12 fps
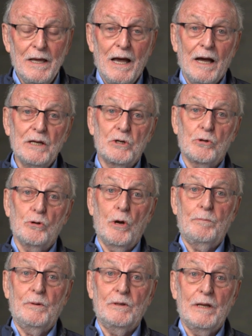I grew
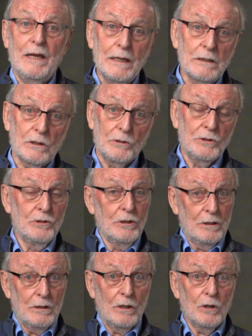up in England
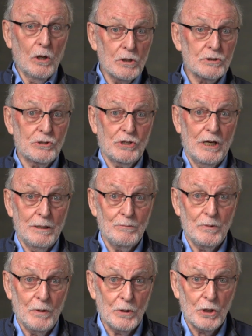a long
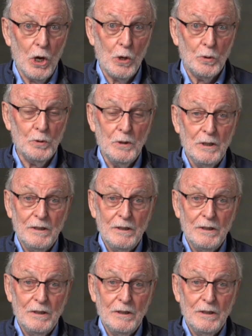time ago,